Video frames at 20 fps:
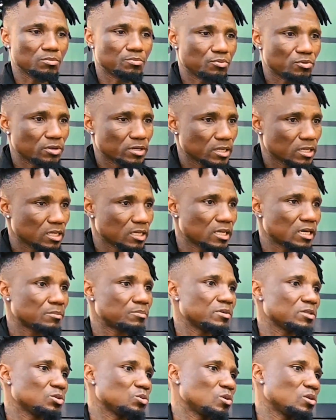broadening it
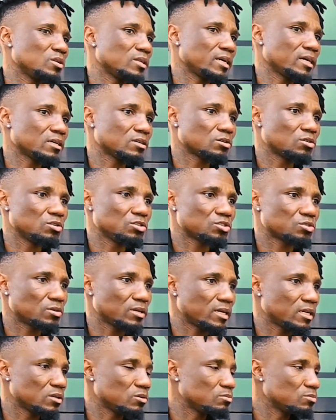up as well, like Coach
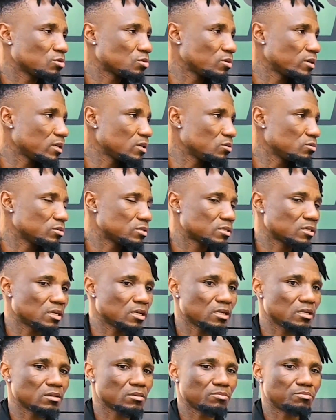Rolando Mukwena would
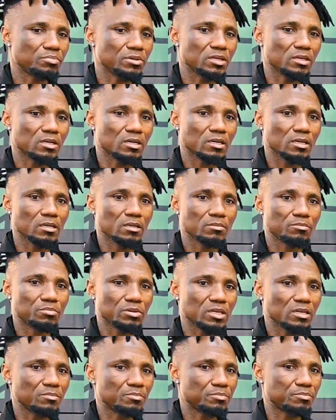say, be
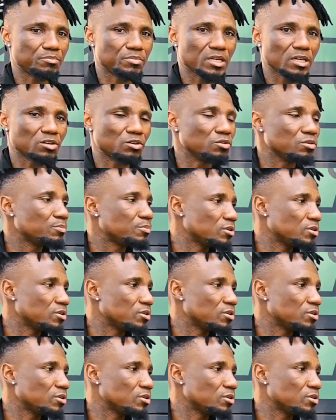a good